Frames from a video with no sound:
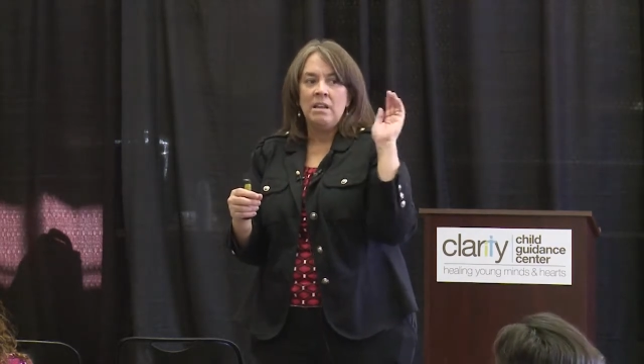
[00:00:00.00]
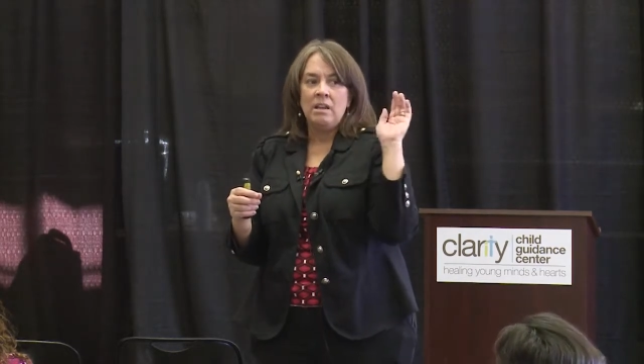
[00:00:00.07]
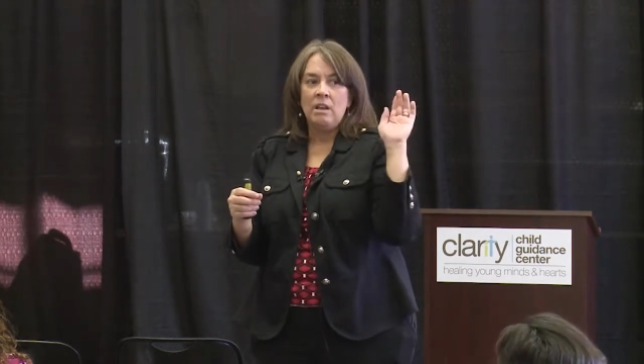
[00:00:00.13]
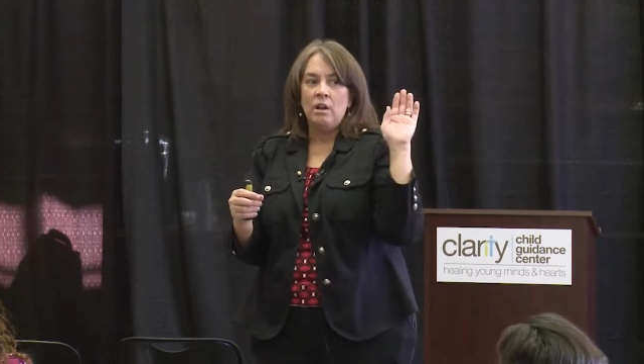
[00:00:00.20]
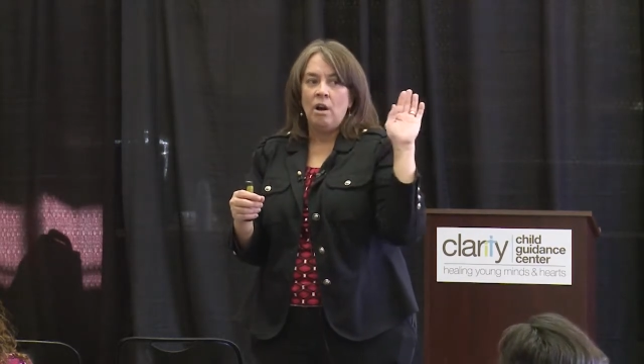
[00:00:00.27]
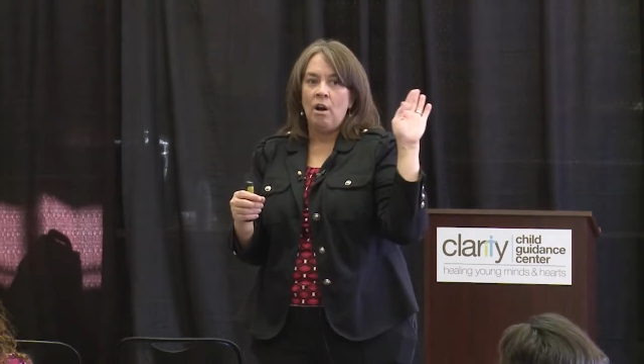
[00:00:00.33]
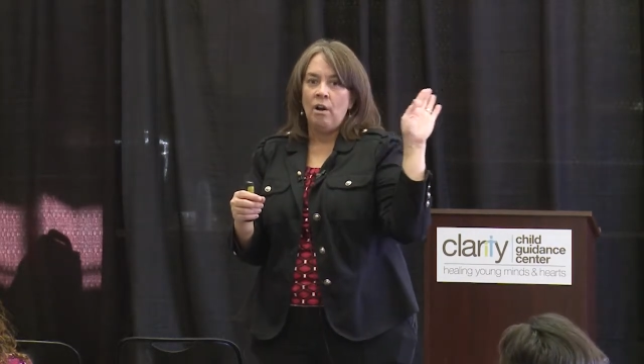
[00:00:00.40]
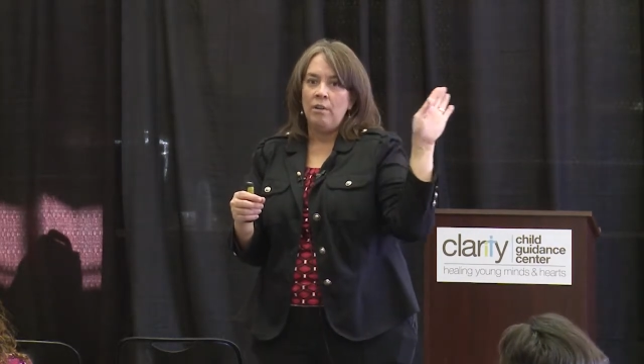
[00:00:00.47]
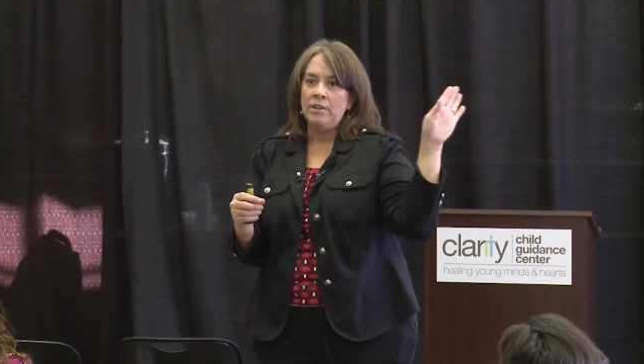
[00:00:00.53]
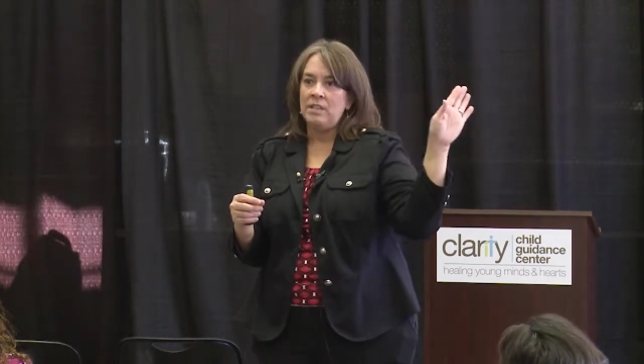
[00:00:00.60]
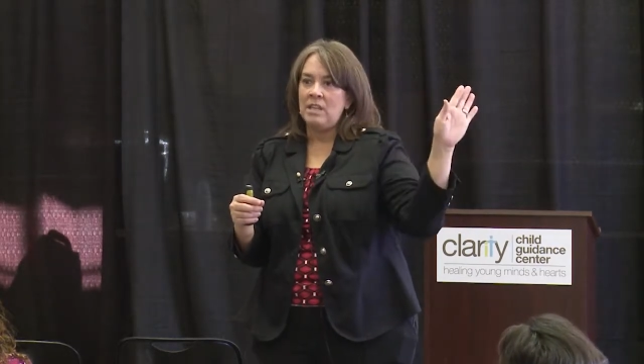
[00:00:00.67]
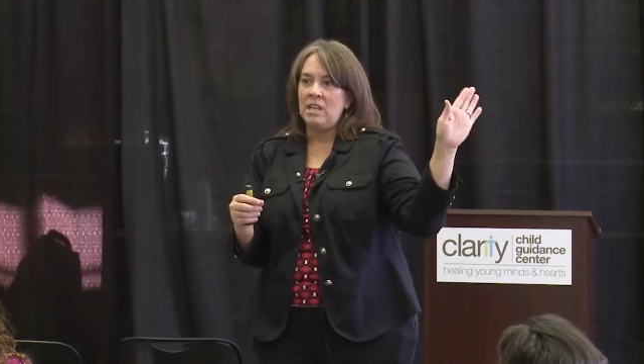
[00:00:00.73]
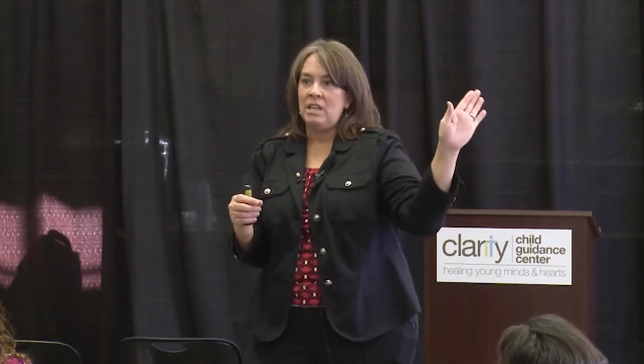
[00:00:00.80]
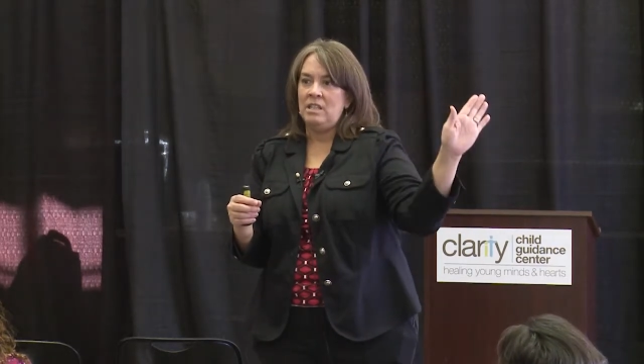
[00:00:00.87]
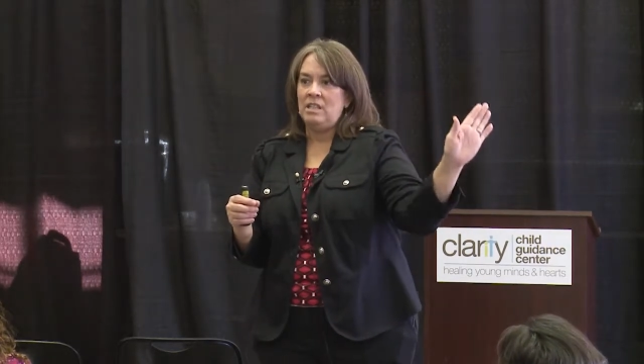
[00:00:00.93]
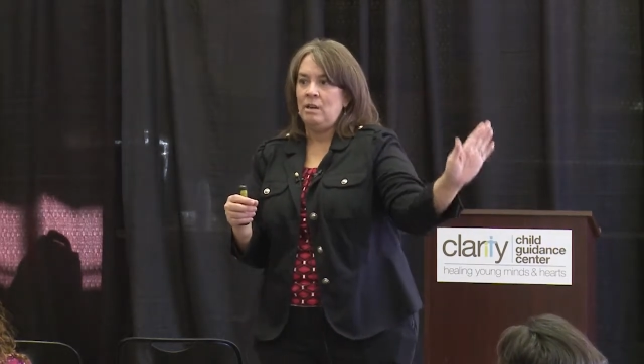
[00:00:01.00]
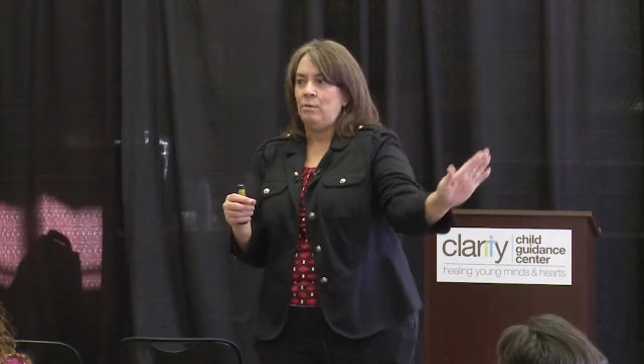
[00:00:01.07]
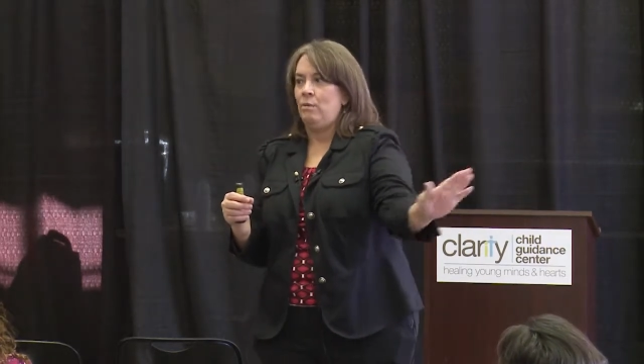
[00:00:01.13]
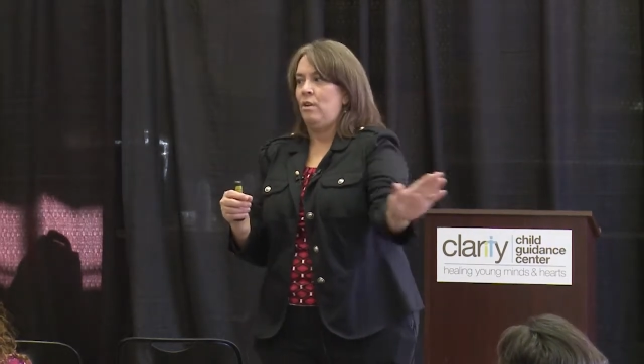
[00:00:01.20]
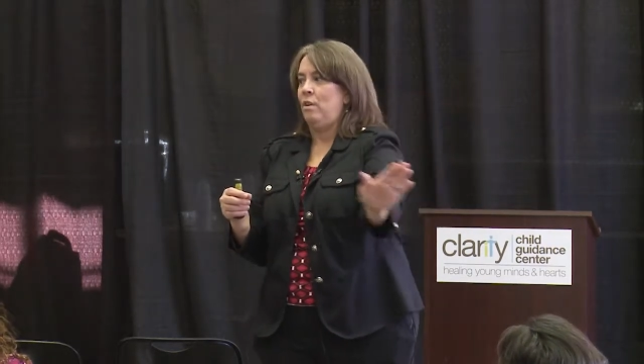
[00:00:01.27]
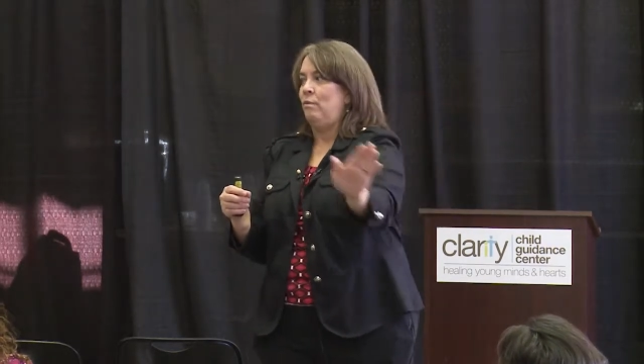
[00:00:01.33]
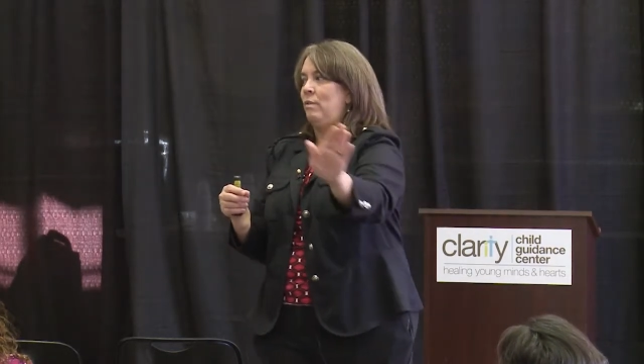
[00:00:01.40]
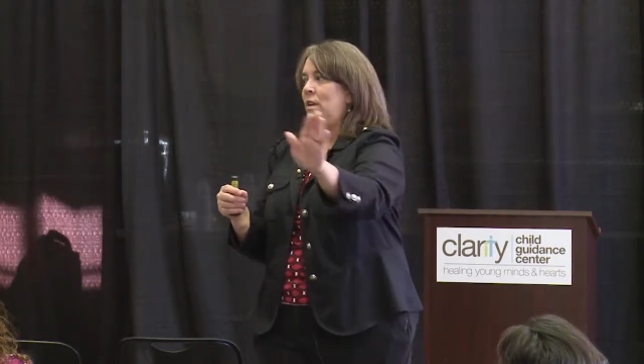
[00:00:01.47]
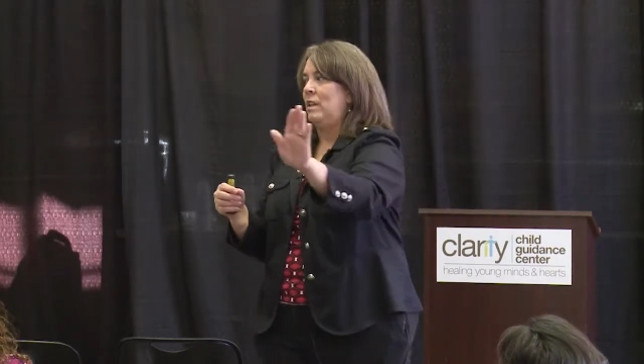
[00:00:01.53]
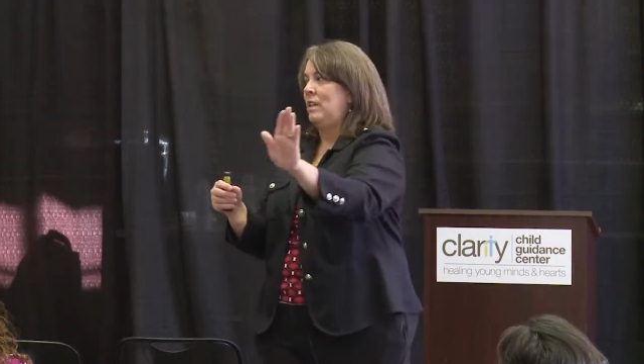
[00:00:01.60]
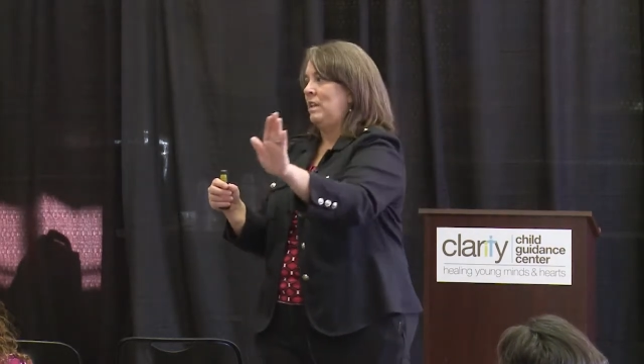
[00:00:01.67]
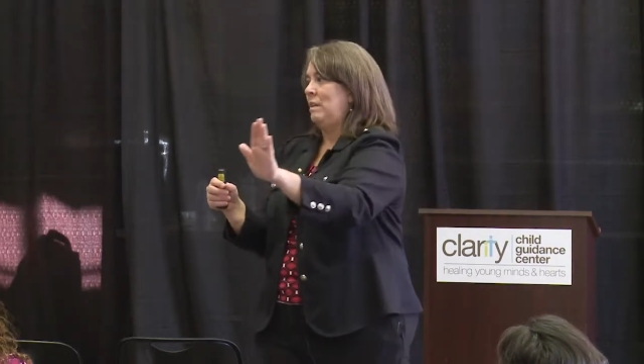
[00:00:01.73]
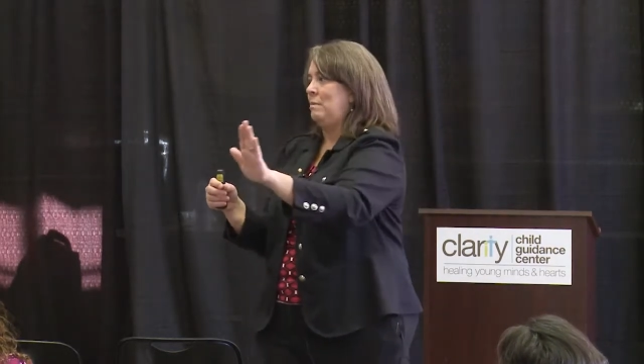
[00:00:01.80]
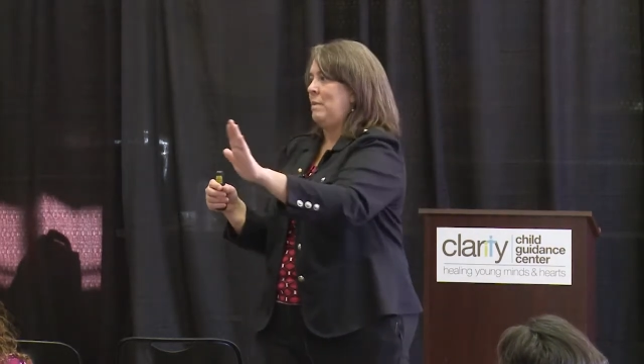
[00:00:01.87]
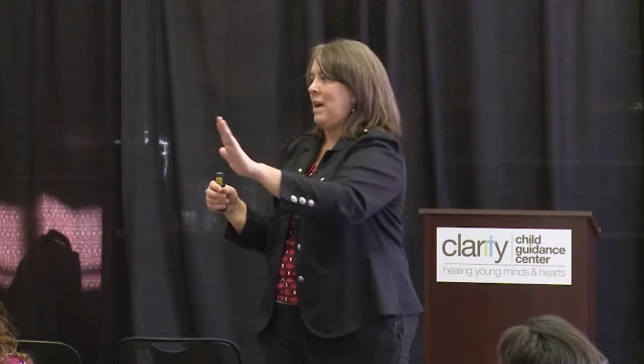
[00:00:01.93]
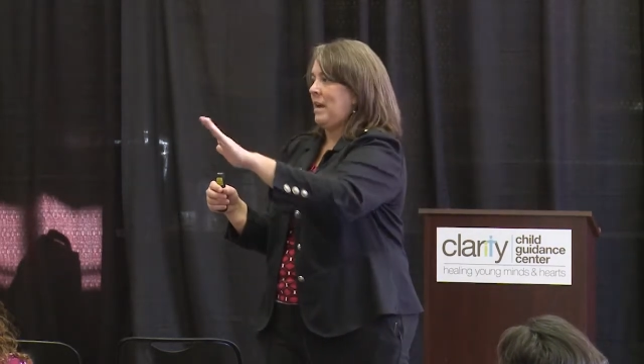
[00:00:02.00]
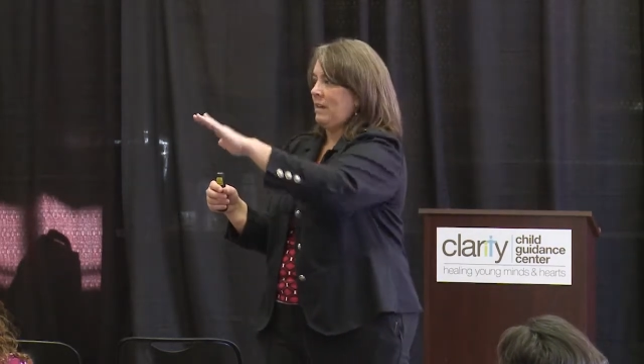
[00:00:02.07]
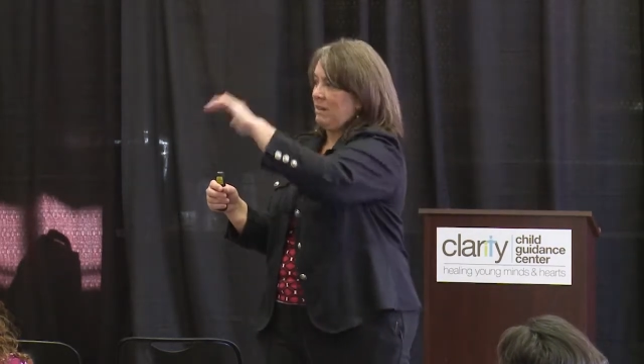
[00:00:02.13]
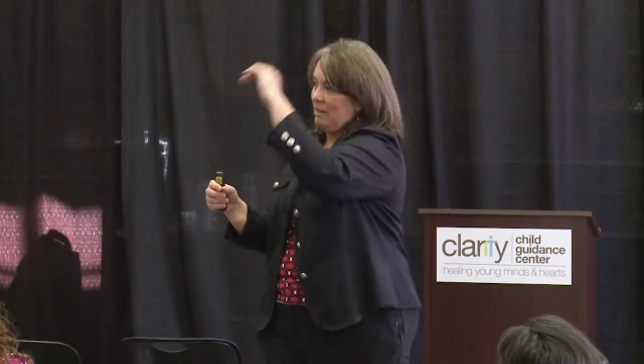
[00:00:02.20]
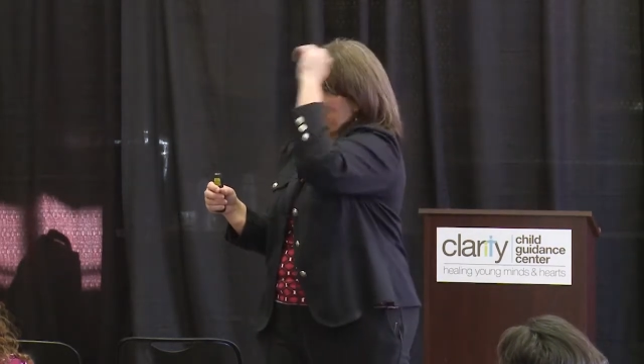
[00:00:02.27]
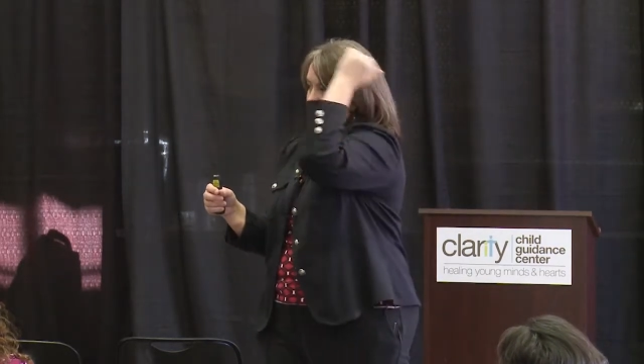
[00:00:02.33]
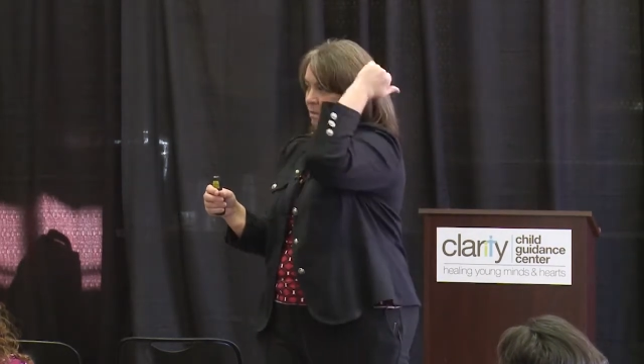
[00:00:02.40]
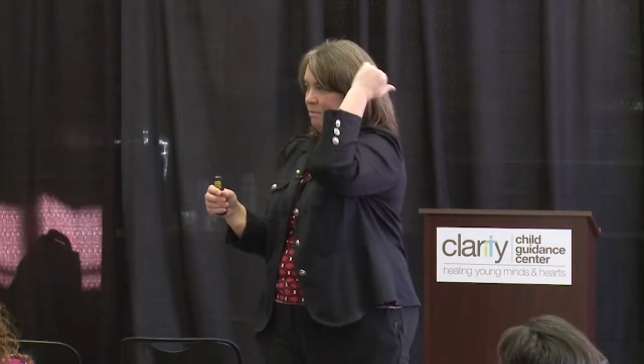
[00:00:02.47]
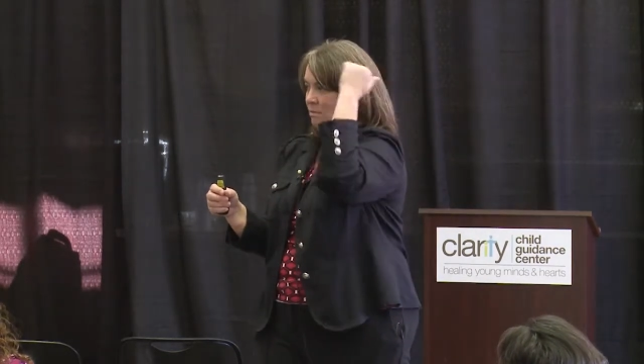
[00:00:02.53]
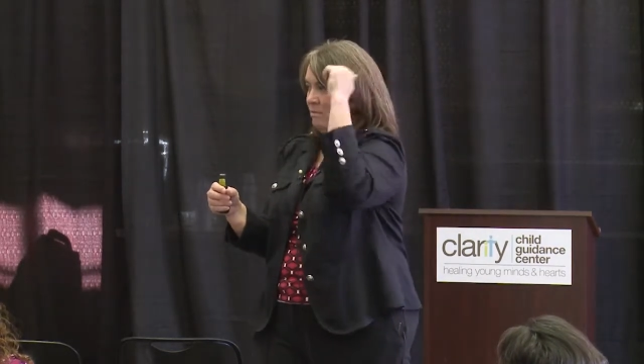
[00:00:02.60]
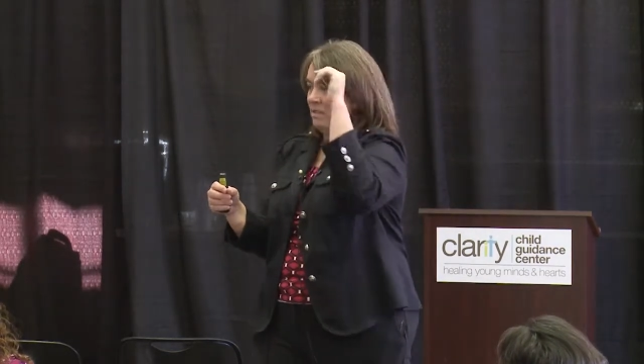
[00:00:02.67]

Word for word: you know, all these kids that were on Ritalin back, you know,